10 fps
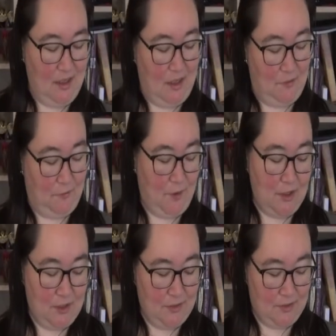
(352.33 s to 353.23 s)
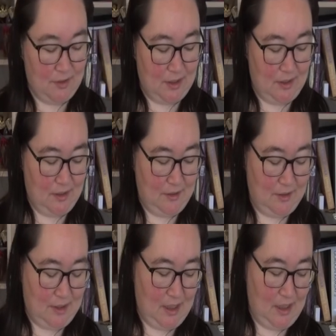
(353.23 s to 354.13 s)
I followed
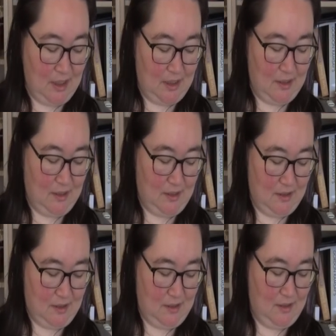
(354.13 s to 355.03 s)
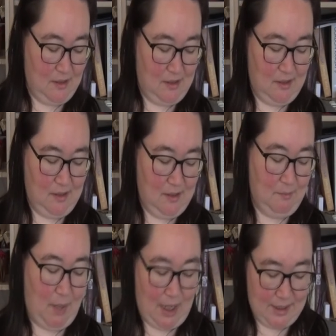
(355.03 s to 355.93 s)
the
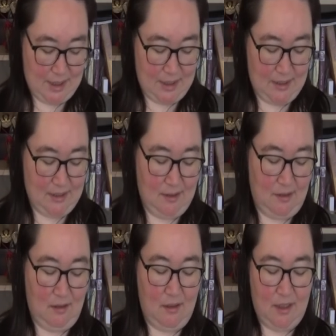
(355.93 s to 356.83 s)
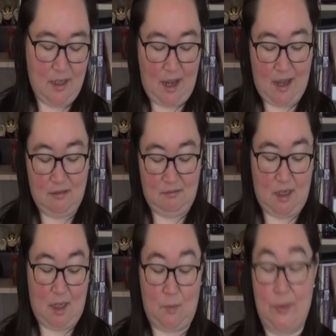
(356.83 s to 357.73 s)
pattern. I
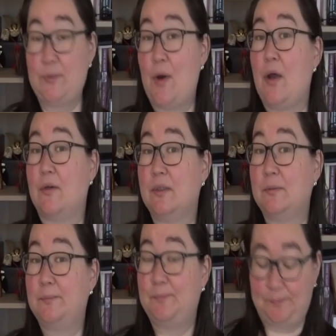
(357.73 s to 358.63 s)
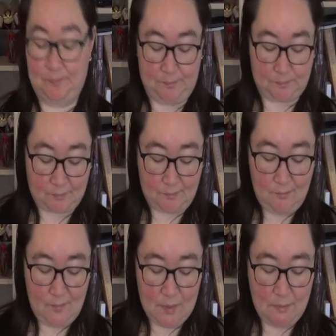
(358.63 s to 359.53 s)
went rogue.
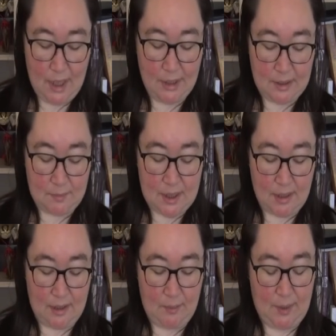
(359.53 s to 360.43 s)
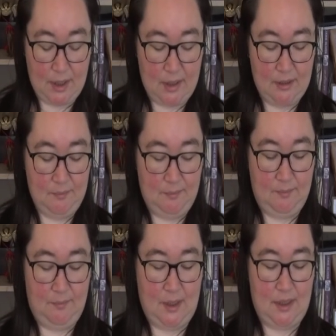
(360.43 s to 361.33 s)
Made them slightly bigger
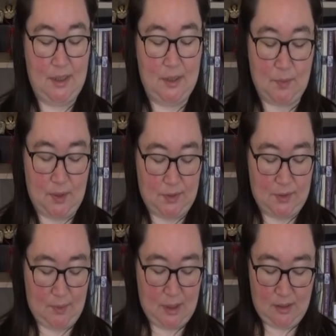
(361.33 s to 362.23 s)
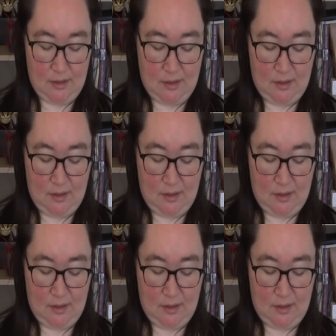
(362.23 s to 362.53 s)
than they're supposed to be.